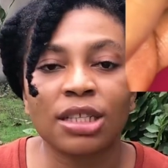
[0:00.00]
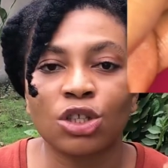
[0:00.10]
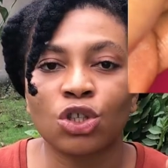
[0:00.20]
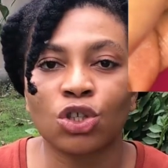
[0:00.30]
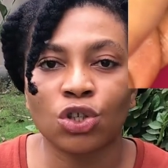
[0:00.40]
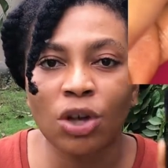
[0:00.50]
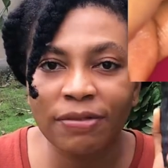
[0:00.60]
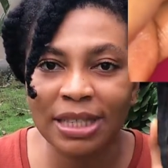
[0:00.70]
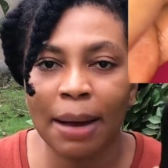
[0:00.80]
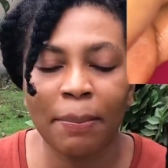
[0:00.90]
a
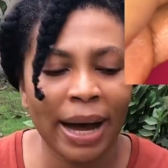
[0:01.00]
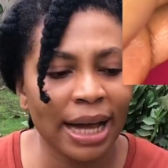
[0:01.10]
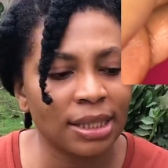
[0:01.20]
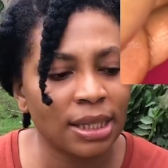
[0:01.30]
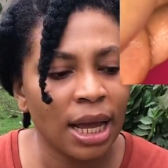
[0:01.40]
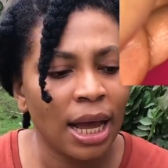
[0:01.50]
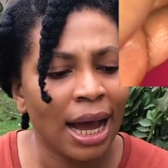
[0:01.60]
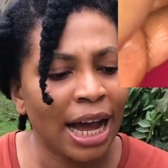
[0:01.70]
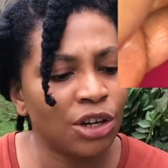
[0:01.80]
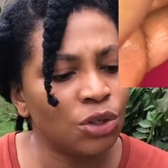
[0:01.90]
softer part.
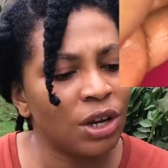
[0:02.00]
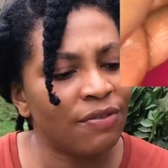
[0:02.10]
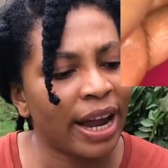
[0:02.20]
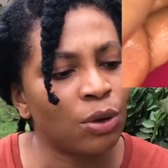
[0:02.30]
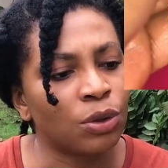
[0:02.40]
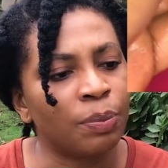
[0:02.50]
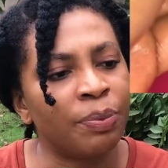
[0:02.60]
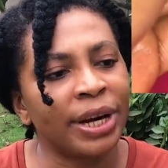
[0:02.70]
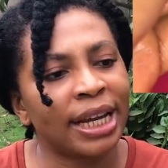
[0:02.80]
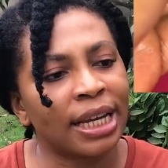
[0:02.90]
I don't know if I could
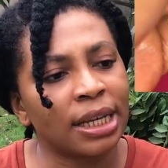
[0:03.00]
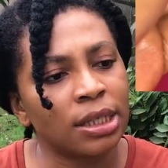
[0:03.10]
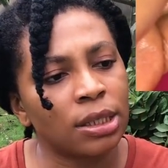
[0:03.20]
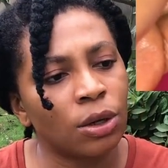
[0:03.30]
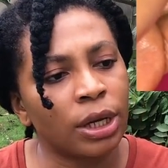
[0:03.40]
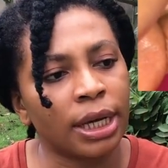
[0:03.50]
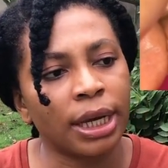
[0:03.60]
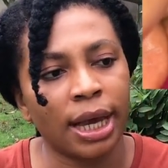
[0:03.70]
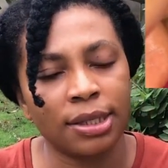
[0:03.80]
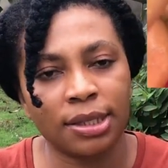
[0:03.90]
break it. Okay,
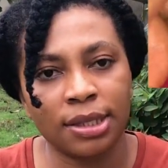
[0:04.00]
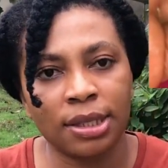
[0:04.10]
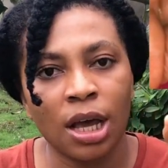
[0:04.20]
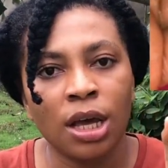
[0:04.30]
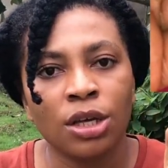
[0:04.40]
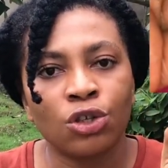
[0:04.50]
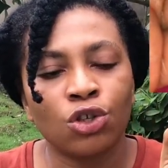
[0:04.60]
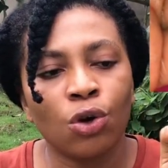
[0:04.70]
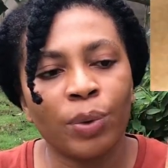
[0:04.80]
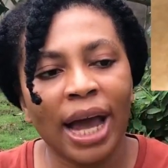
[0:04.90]
yes,
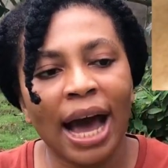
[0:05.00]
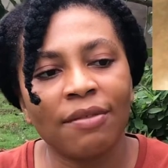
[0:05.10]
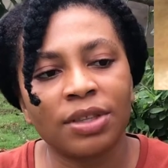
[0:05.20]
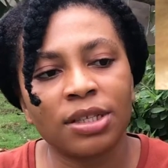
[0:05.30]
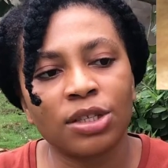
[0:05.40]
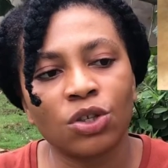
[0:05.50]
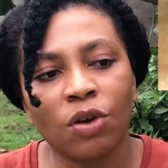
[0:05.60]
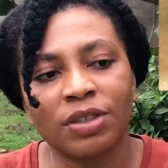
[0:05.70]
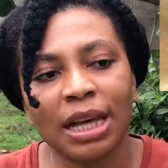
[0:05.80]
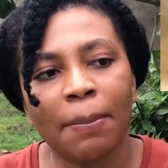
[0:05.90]
so we have the
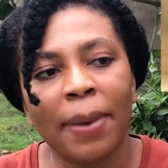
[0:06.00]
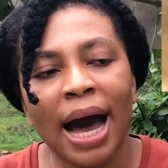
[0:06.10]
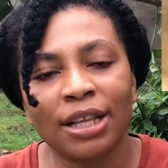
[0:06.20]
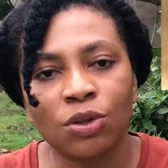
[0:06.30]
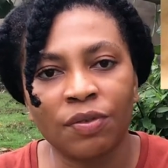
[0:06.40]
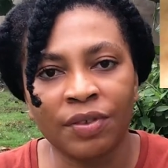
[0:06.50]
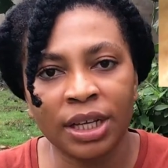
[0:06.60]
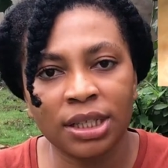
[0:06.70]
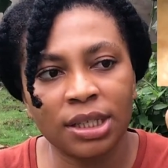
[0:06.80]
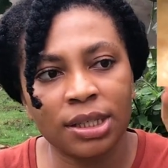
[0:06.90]
softer part of
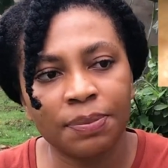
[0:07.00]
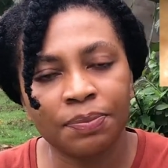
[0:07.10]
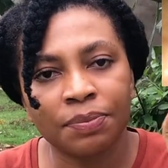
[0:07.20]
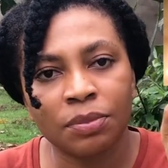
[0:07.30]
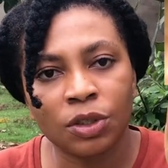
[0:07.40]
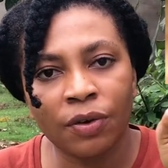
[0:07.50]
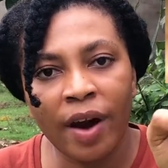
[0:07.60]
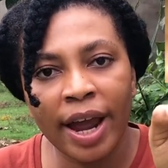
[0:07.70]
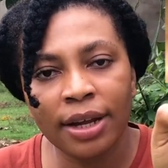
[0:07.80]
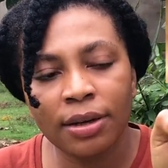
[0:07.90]
it,
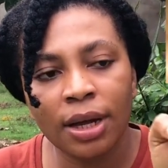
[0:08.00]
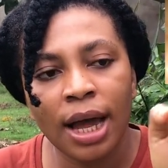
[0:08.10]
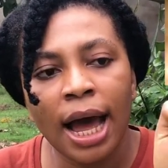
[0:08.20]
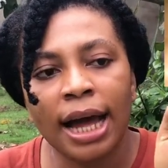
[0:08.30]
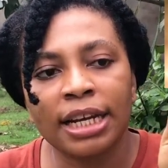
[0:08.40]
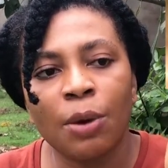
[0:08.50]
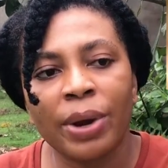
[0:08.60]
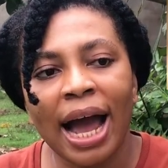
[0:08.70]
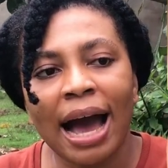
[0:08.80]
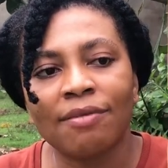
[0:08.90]
right? And then
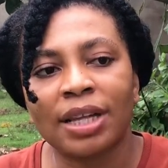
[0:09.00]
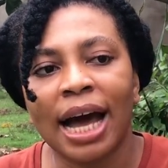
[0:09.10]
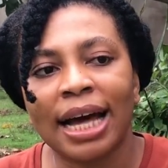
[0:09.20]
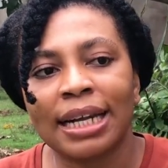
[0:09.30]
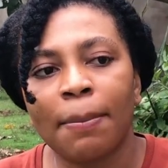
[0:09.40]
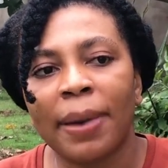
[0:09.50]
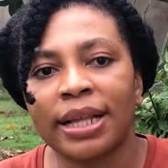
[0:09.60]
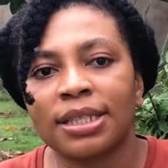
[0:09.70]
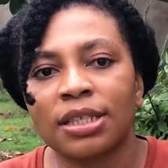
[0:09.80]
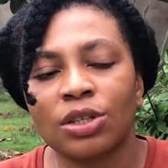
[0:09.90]
we have the harder
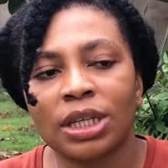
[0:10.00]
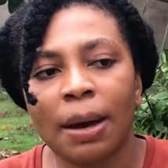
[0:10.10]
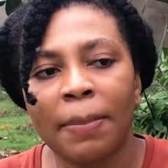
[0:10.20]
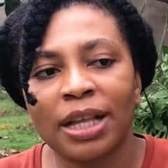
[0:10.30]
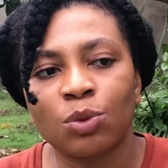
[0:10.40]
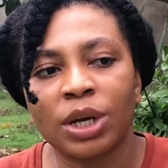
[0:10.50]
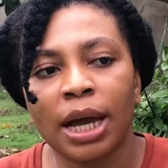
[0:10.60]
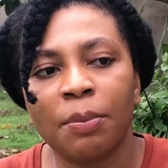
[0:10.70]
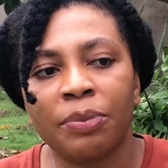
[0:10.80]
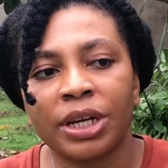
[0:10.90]
part. This other part we
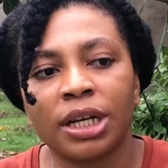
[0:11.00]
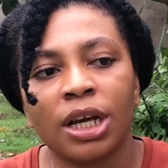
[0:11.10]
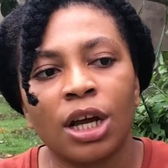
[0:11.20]
can break.